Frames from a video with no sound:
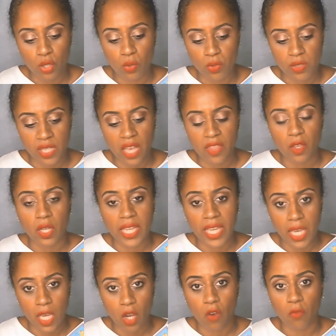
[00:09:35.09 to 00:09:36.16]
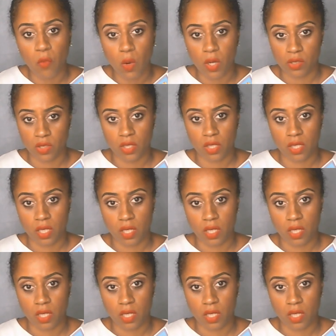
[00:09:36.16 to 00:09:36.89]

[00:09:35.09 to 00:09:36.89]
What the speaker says: also had the King of Wands.